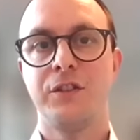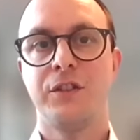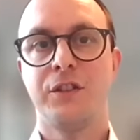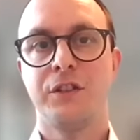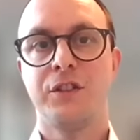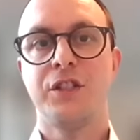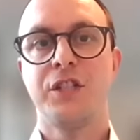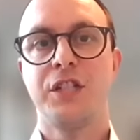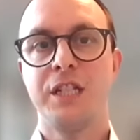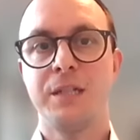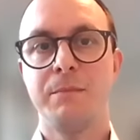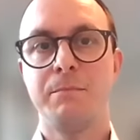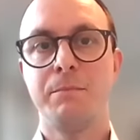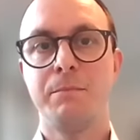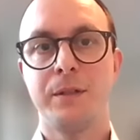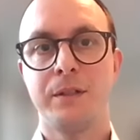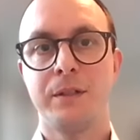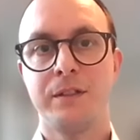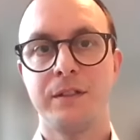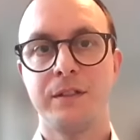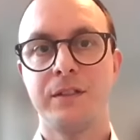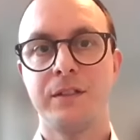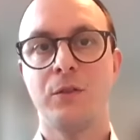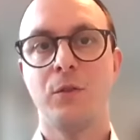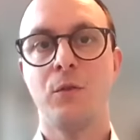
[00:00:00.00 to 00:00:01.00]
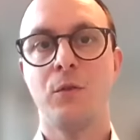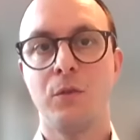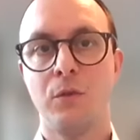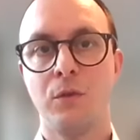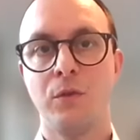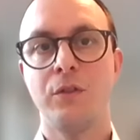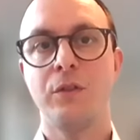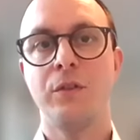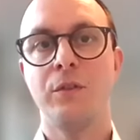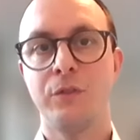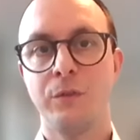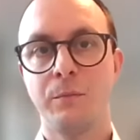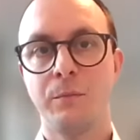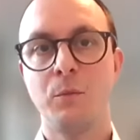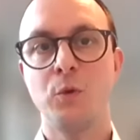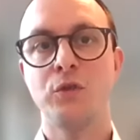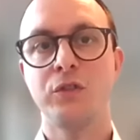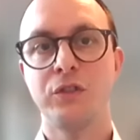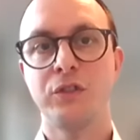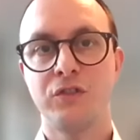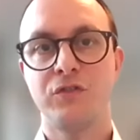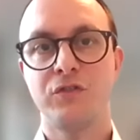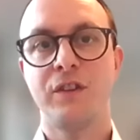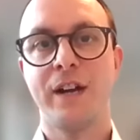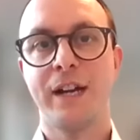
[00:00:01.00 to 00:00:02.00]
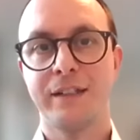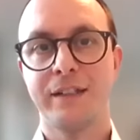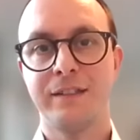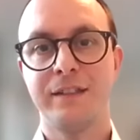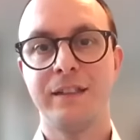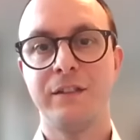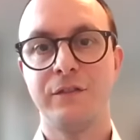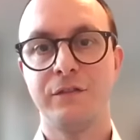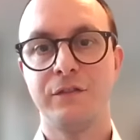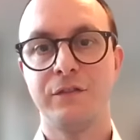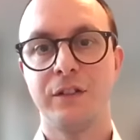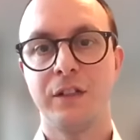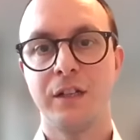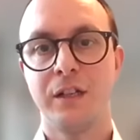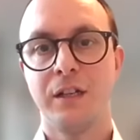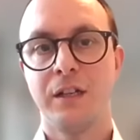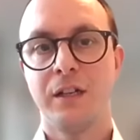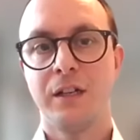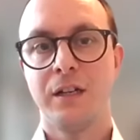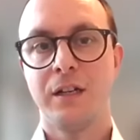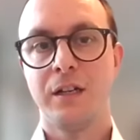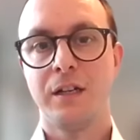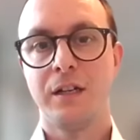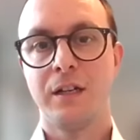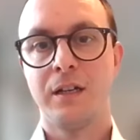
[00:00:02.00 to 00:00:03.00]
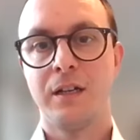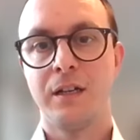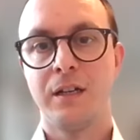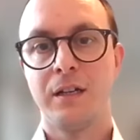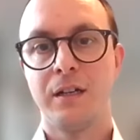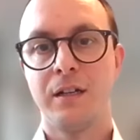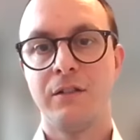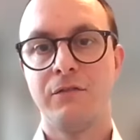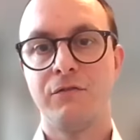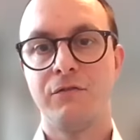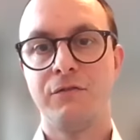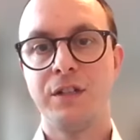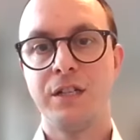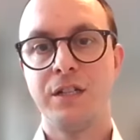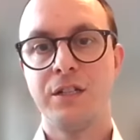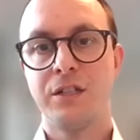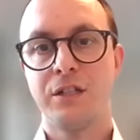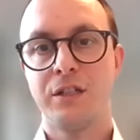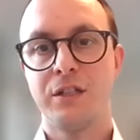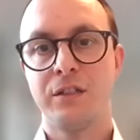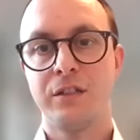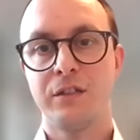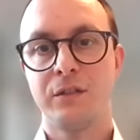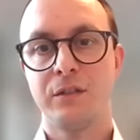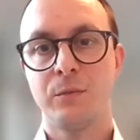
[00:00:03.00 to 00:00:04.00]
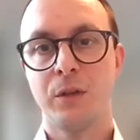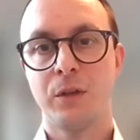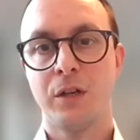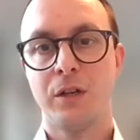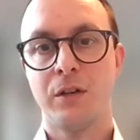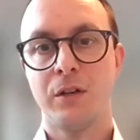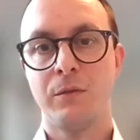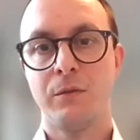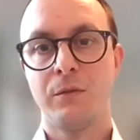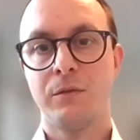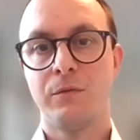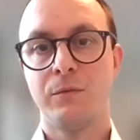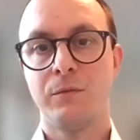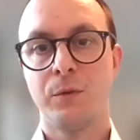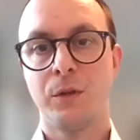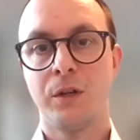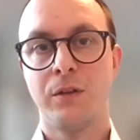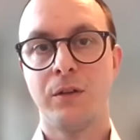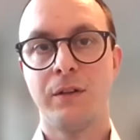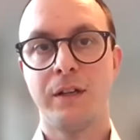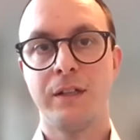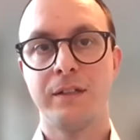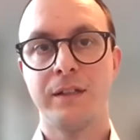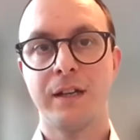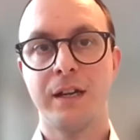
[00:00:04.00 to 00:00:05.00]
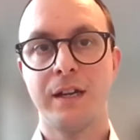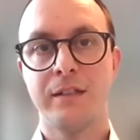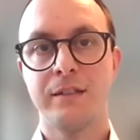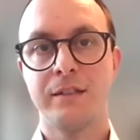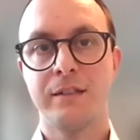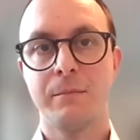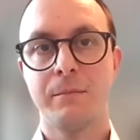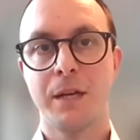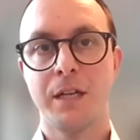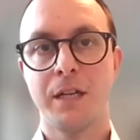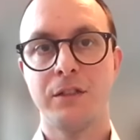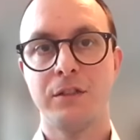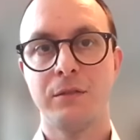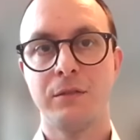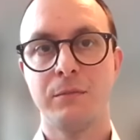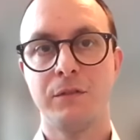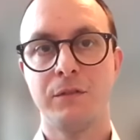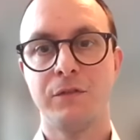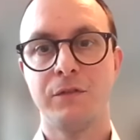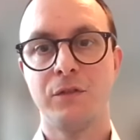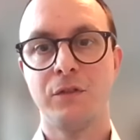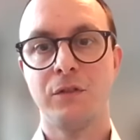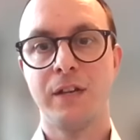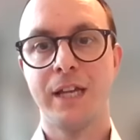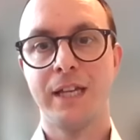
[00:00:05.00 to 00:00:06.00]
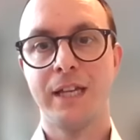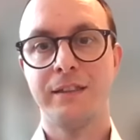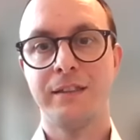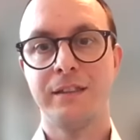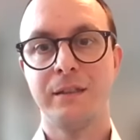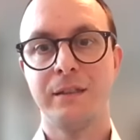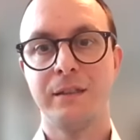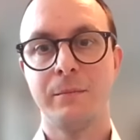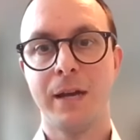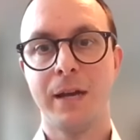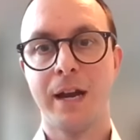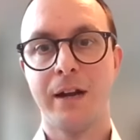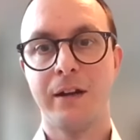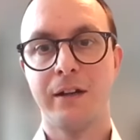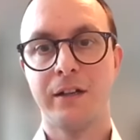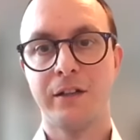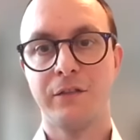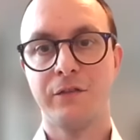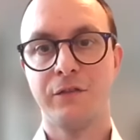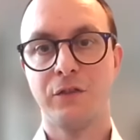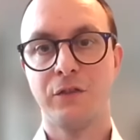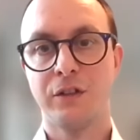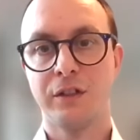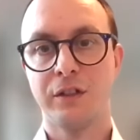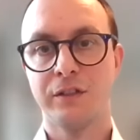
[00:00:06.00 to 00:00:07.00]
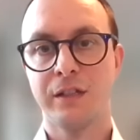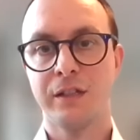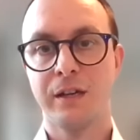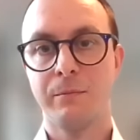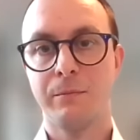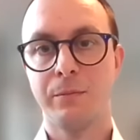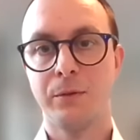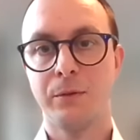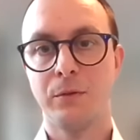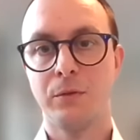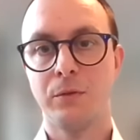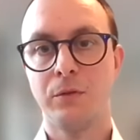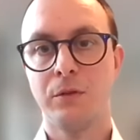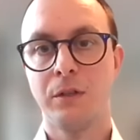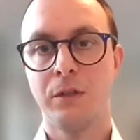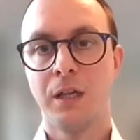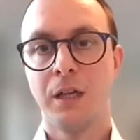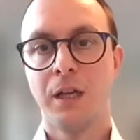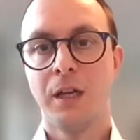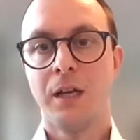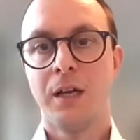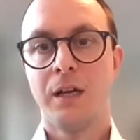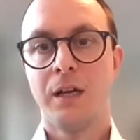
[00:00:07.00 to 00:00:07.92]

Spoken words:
the cheapest or the most attractive regions were as I mentioned before, Latin America, for example,